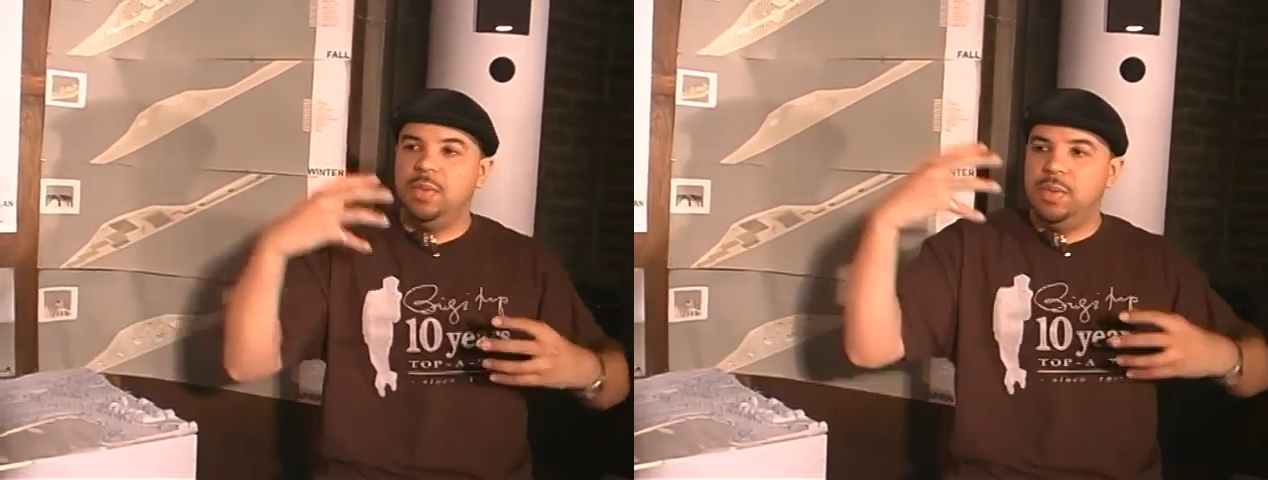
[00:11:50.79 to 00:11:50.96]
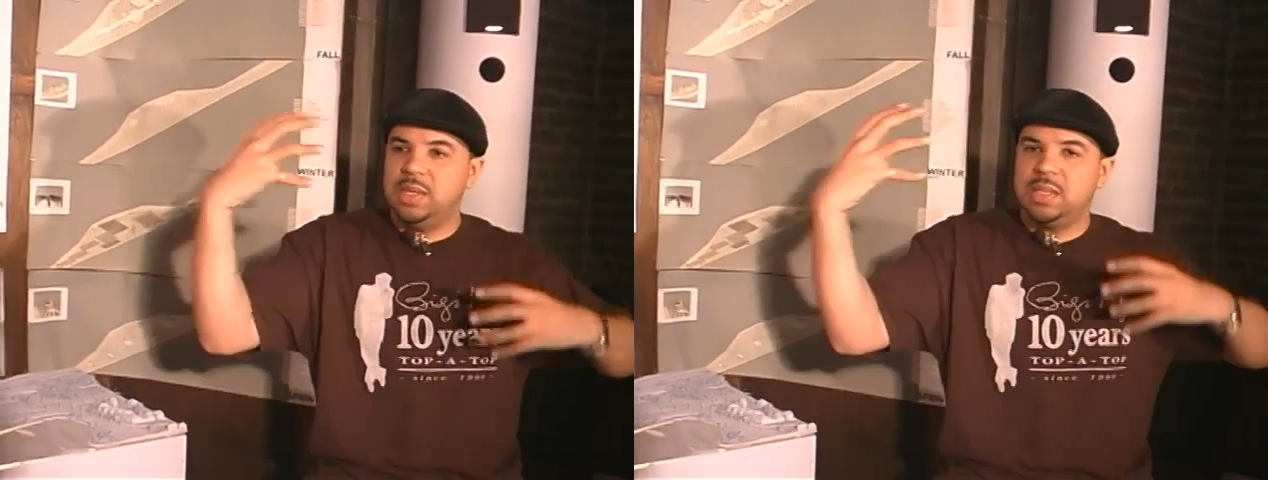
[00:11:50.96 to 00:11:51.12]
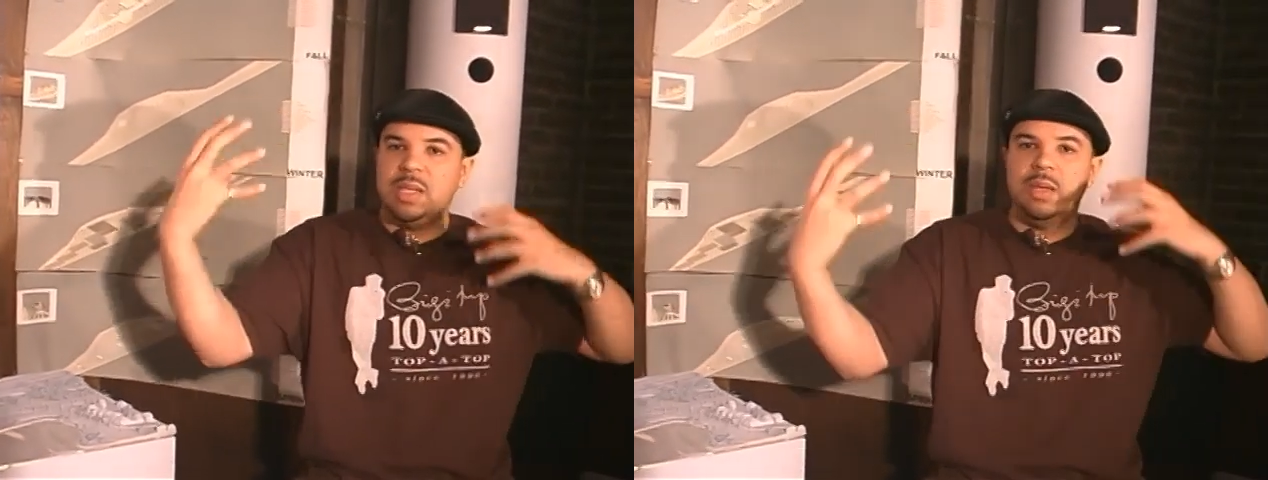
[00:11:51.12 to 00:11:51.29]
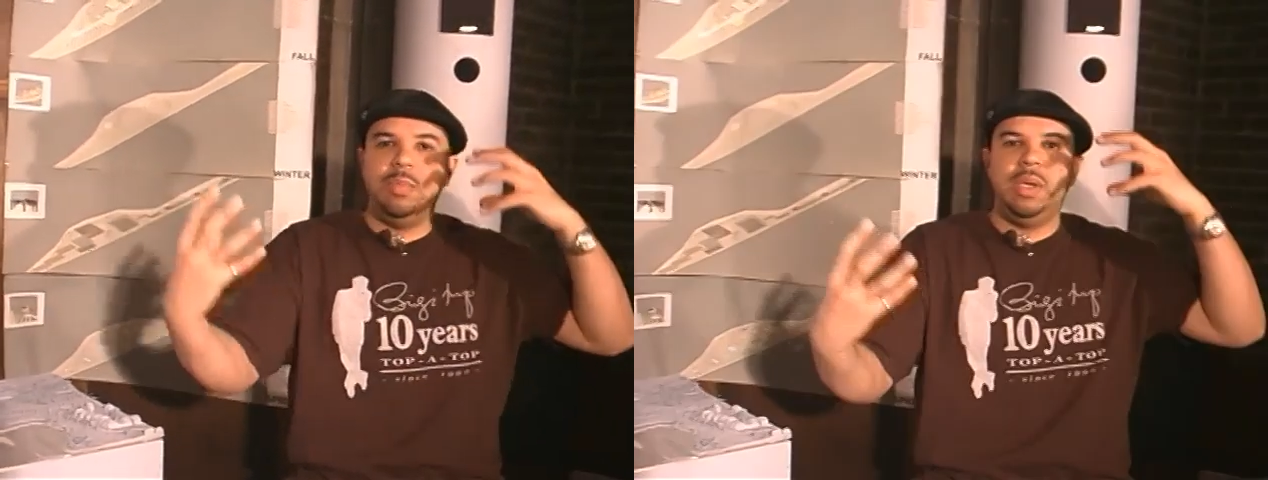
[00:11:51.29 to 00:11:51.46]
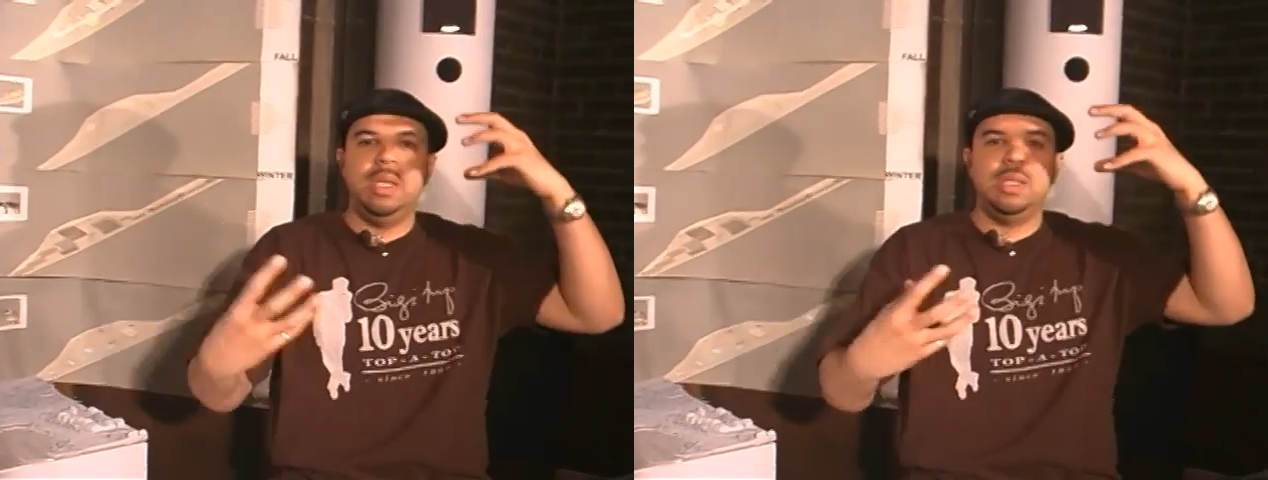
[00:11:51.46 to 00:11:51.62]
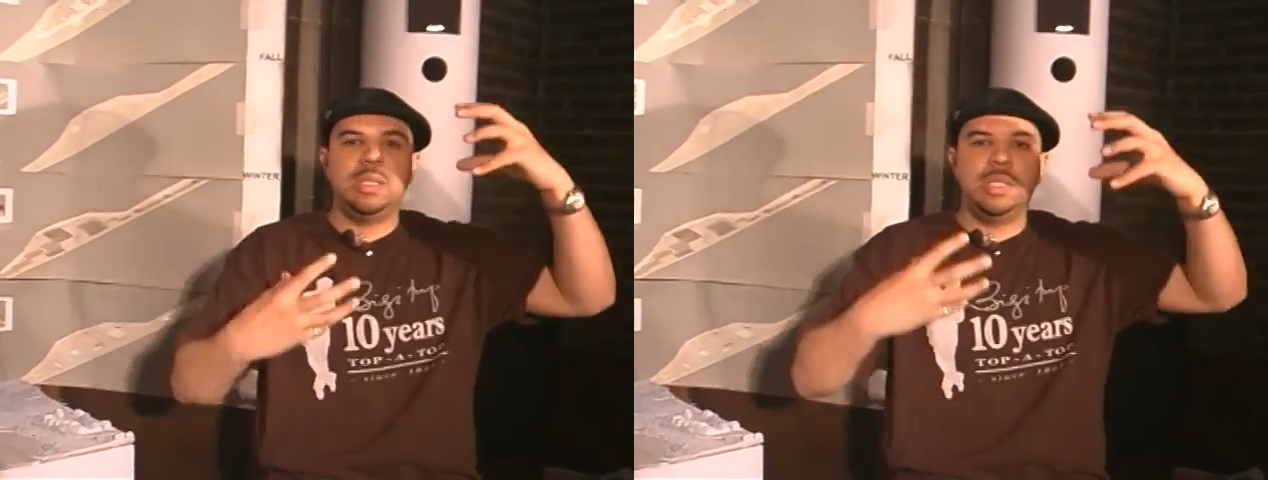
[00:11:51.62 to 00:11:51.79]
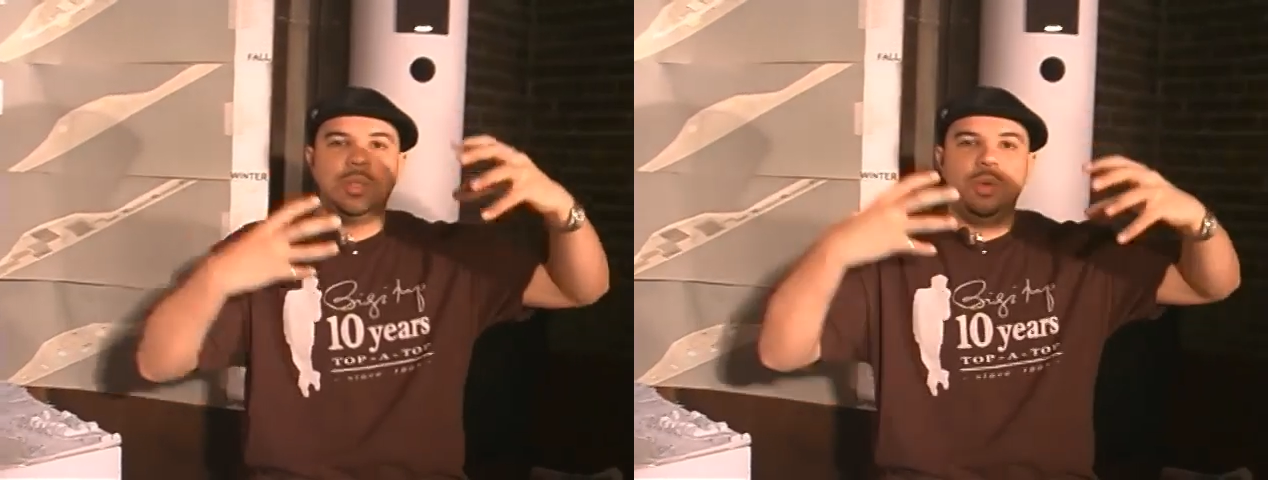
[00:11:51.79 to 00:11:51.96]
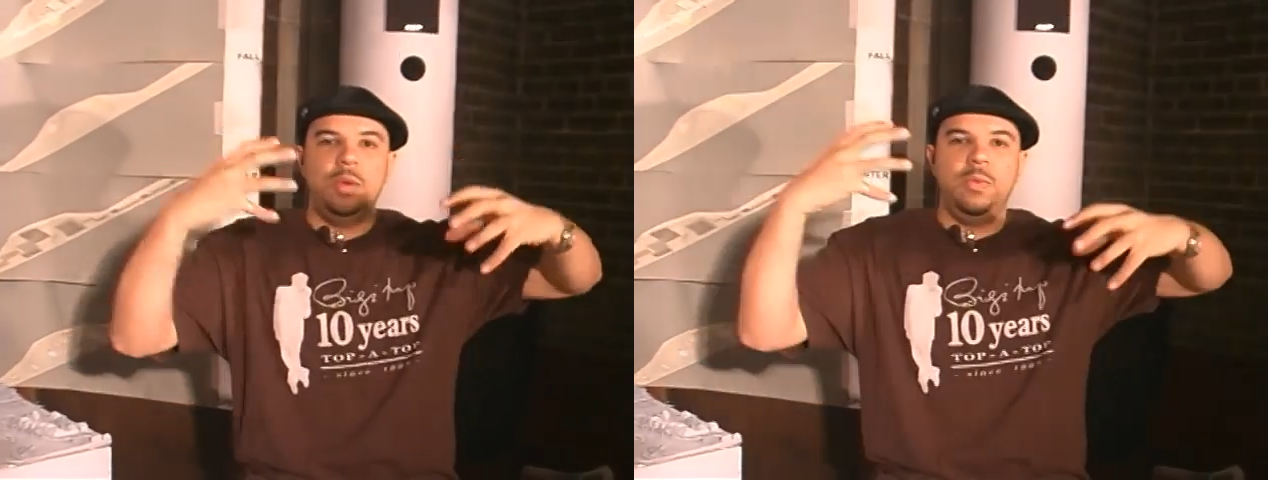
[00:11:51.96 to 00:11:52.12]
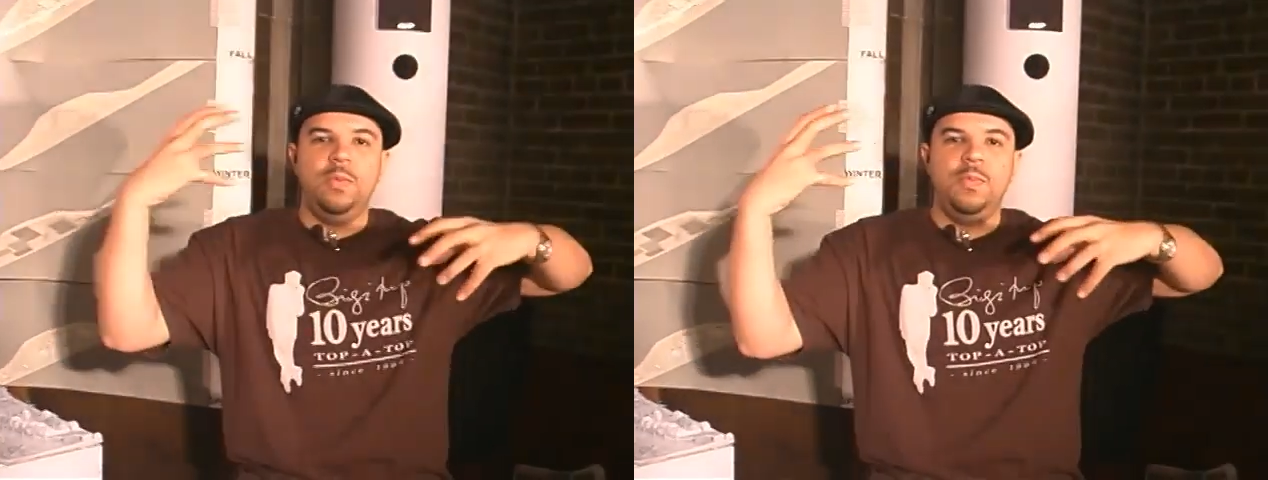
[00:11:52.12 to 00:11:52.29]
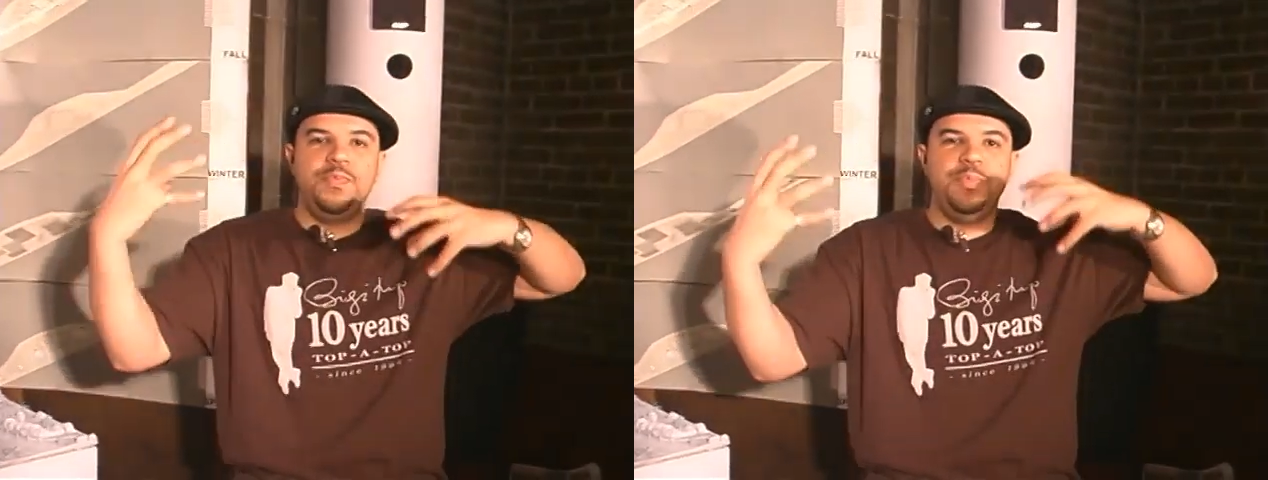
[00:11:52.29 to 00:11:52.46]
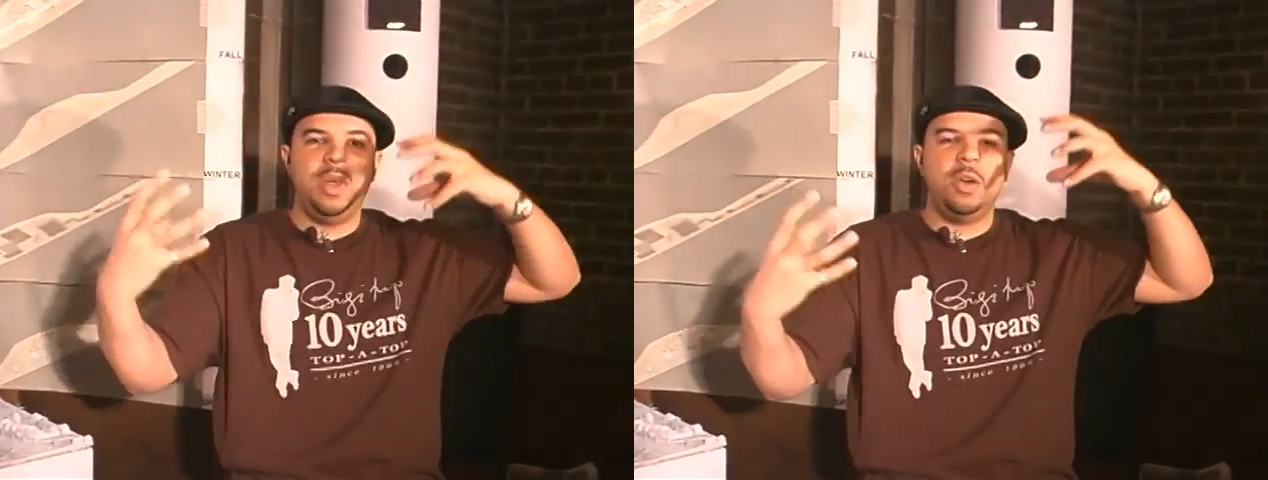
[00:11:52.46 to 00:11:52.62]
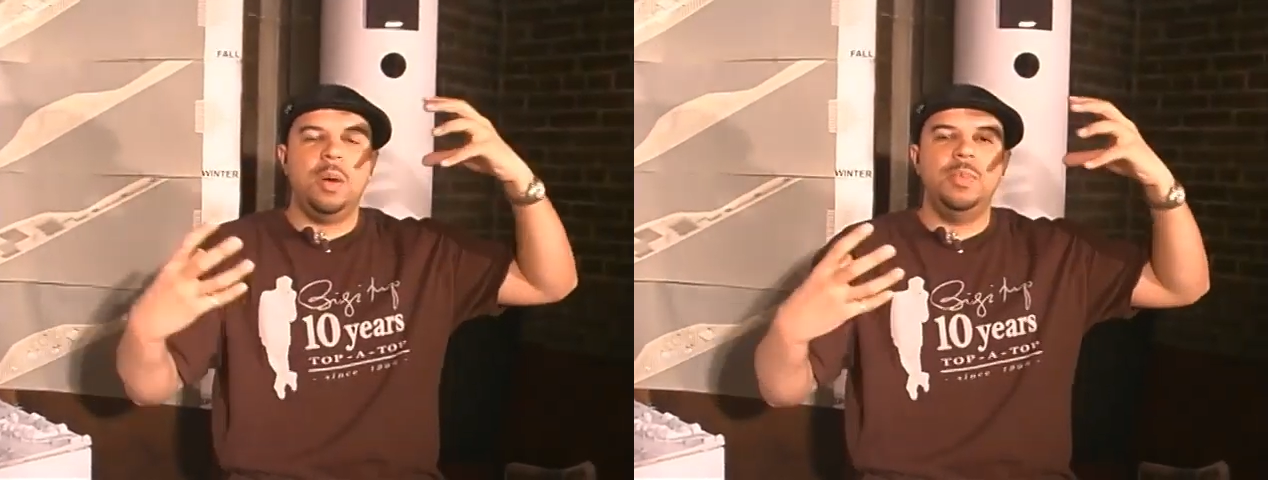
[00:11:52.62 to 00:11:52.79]
this thing begins to sort of
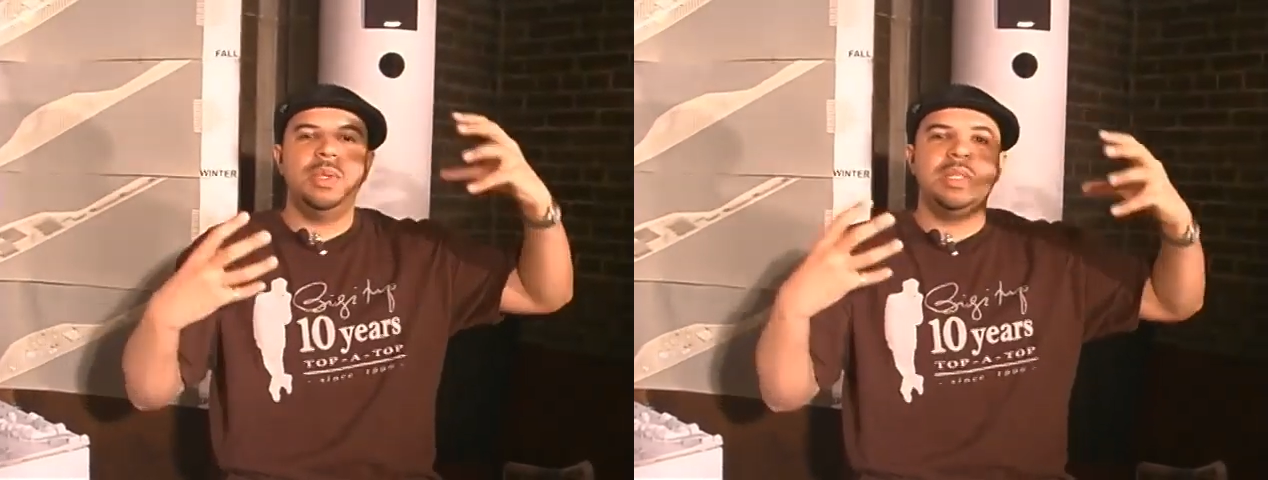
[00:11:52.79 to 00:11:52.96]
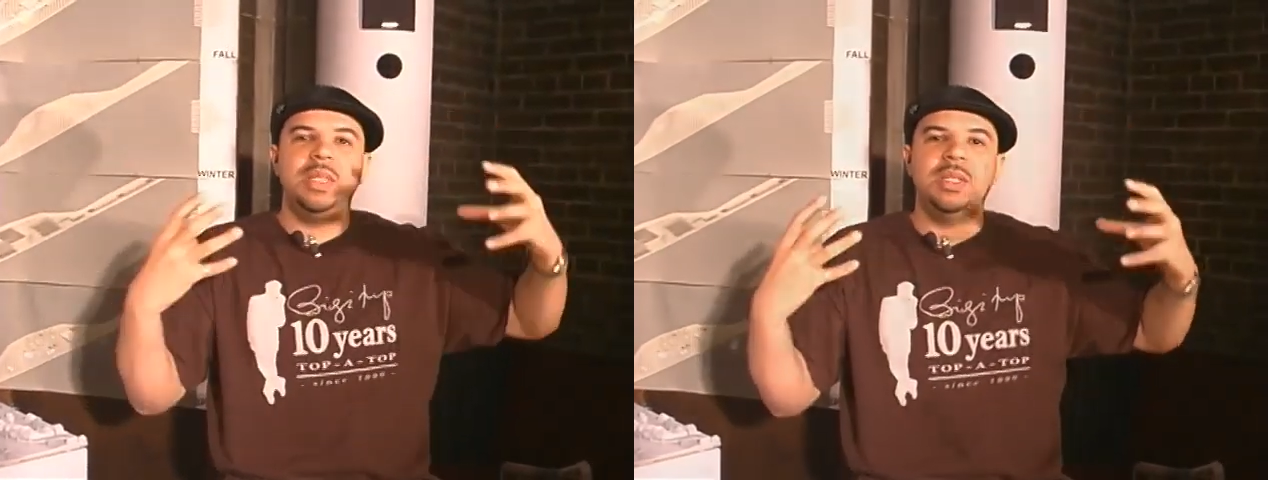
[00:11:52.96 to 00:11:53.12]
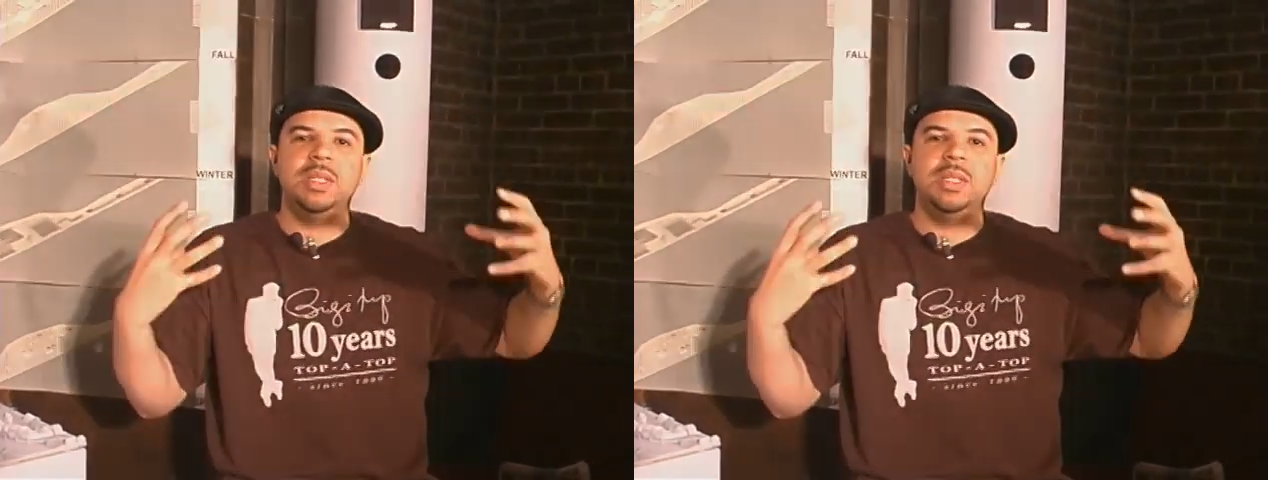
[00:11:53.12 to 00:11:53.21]
become this